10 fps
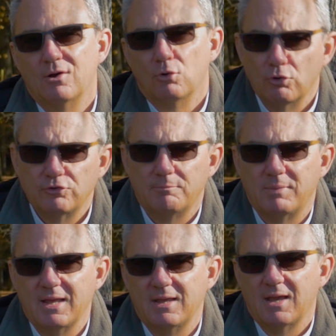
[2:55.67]

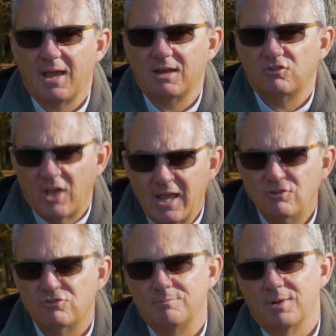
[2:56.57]
audibly, and
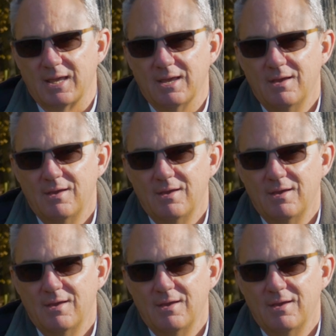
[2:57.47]
tangibly